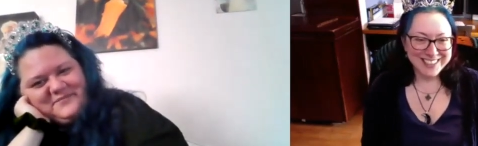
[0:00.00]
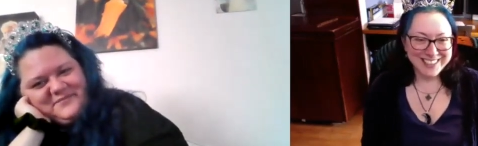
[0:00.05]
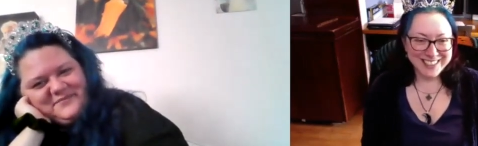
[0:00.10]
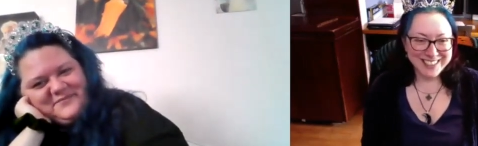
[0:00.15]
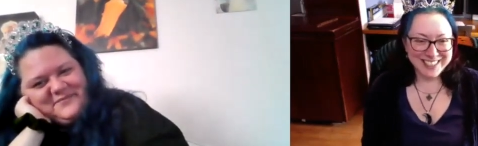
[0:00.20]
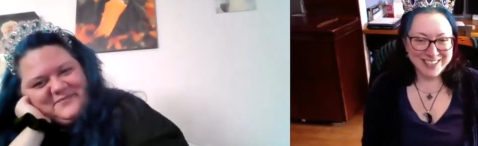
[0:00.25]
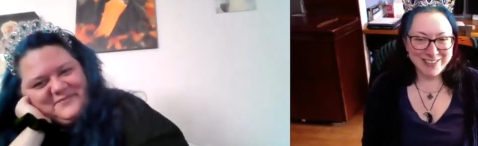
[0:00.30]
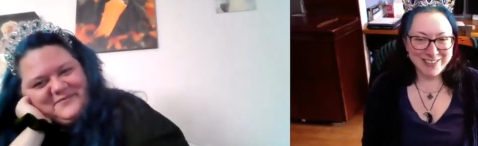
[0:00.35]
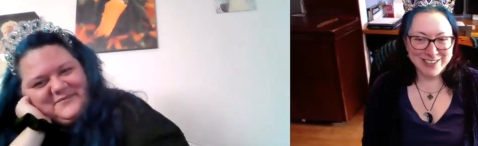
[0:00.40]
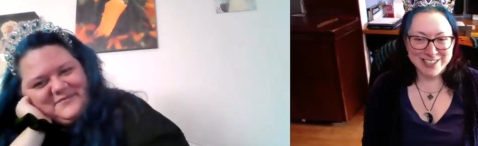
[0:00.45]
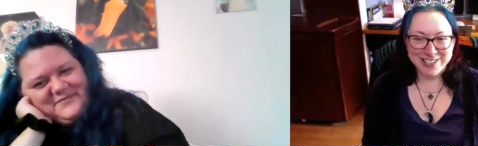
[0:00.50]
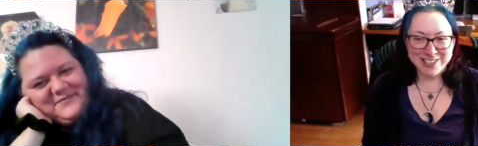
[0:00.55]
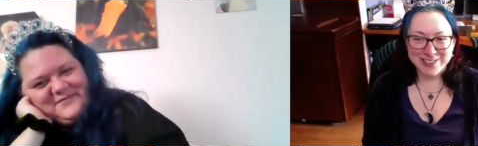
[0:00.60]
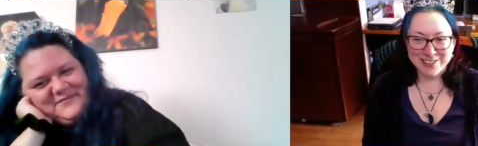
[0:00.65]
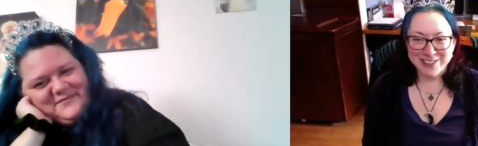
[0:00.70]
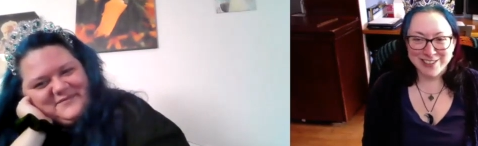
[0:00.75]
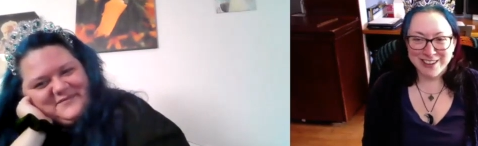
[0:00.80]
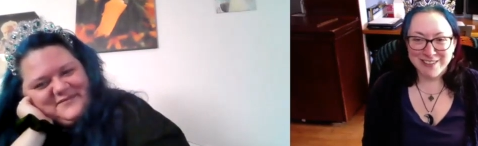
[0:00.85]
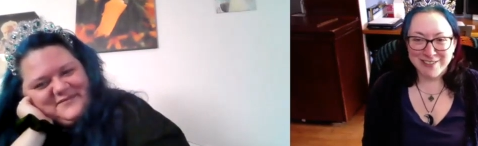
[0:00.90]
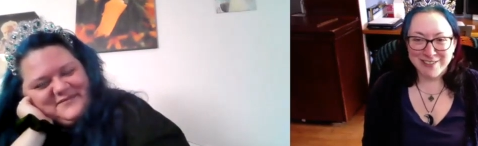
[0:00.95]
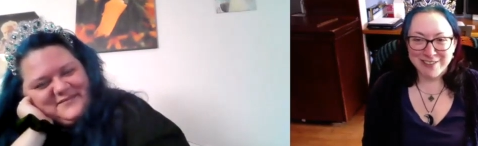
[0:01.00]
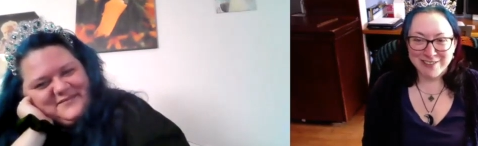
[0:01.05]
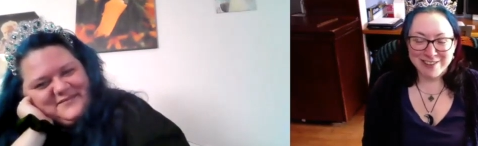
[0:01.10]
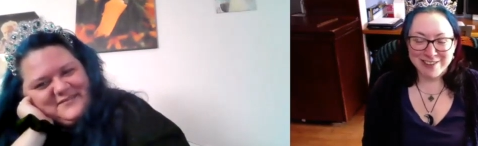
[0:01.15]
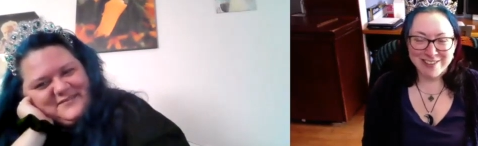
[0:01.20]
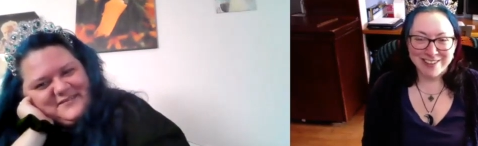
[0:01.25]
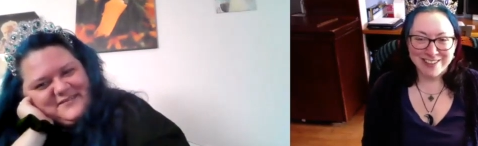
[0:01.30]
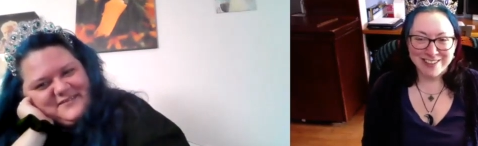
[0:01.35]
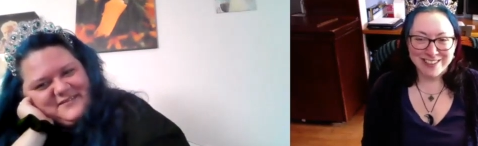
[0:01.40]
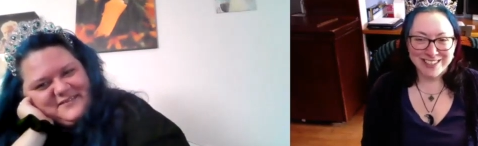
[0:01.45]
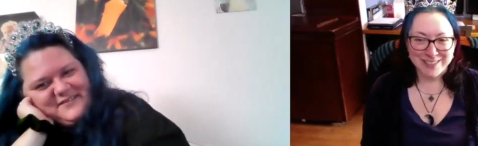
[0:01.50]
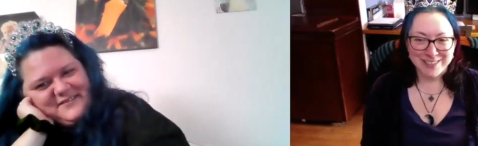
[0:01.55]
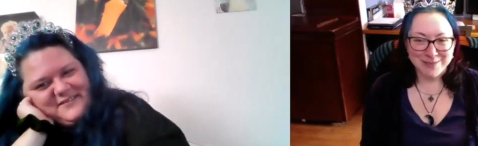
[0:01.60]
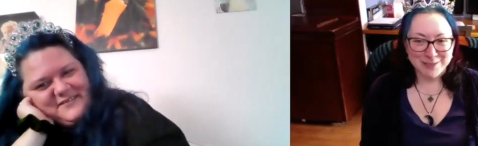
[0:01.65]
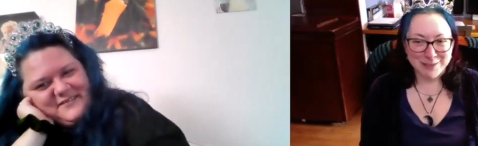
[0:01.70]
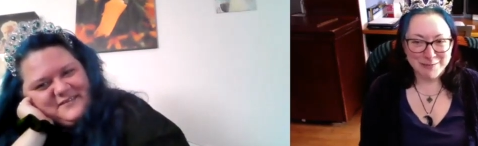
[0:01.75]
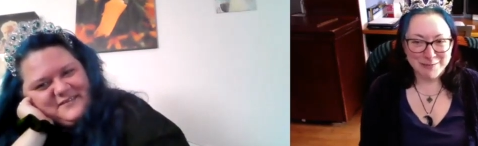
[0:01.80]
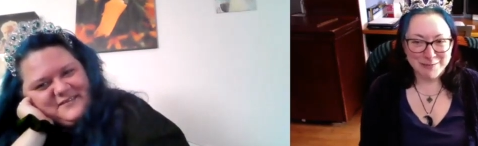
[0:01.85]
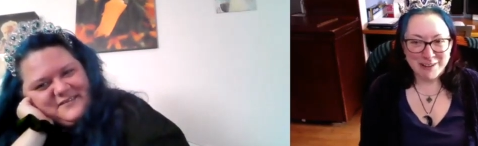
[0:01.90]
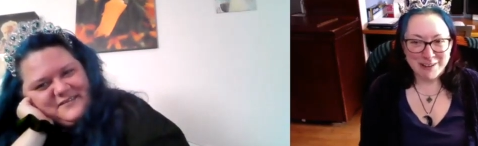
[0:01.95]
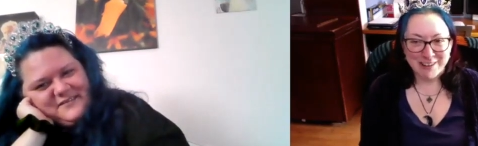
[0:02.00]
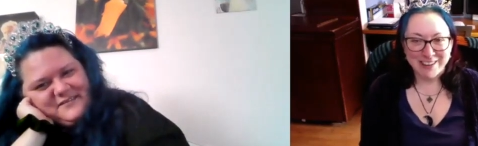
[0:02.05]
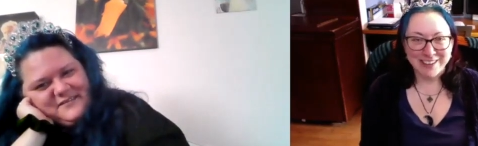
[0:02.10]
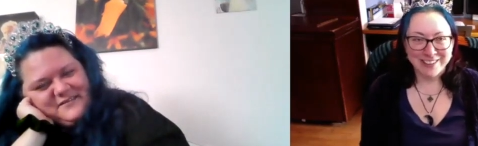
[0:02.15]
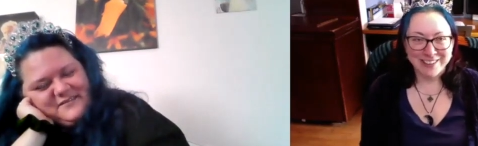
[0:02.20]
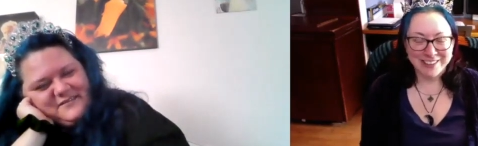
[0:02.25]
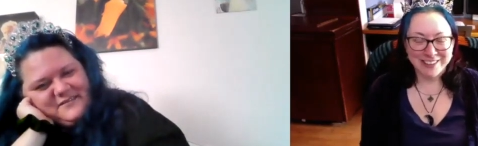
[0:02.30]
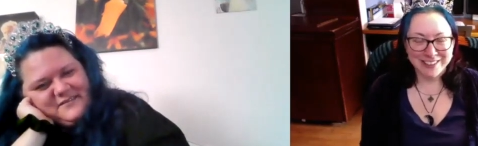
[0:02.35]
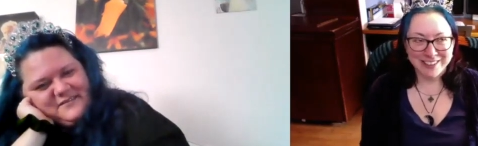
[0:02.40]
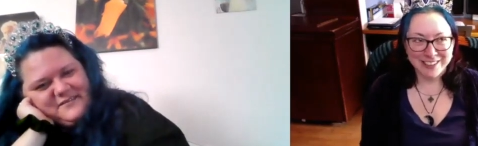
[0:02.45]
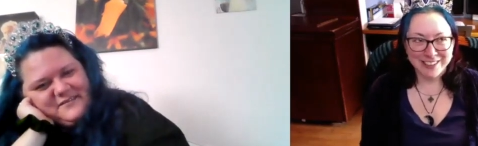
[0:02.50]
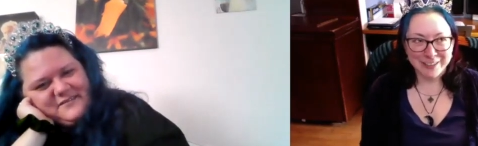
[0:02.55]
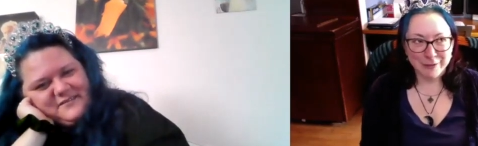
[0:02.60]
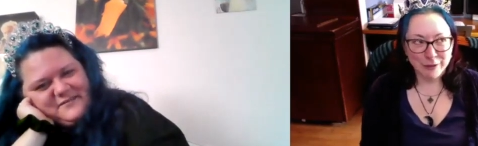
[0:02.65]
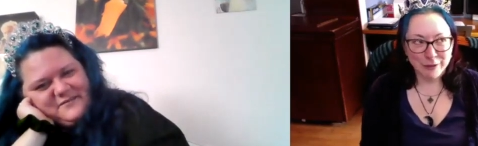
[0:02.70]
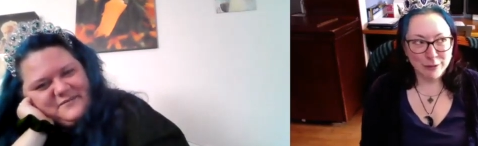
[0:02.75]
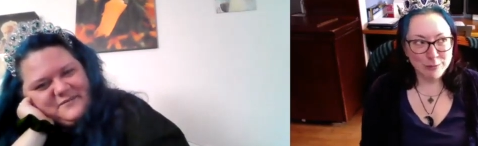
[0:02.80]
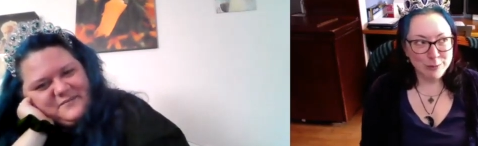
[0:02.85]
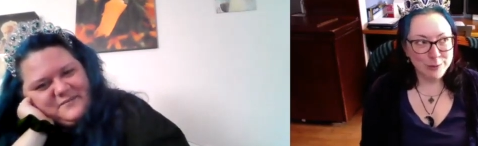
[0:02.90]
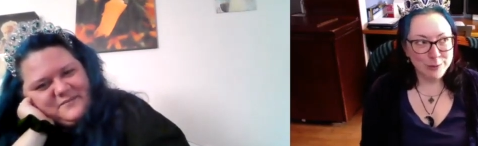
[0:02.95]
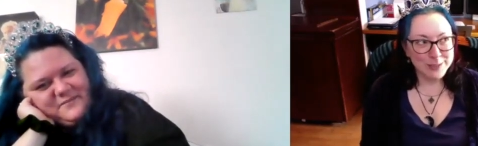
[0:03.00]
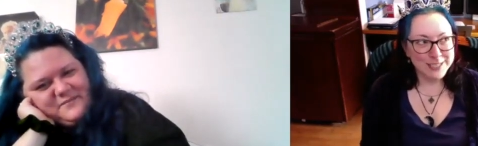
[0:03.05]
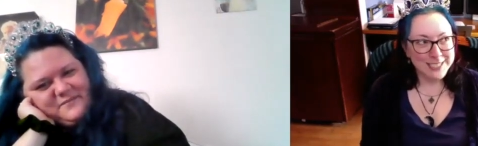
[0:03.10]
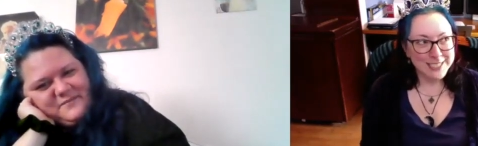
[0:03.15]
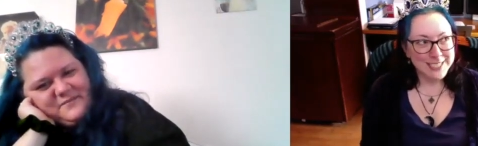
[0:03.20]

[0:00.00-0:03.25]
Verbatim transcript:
Speaker 1: like we sold off everything to come to America and then I grew up poor.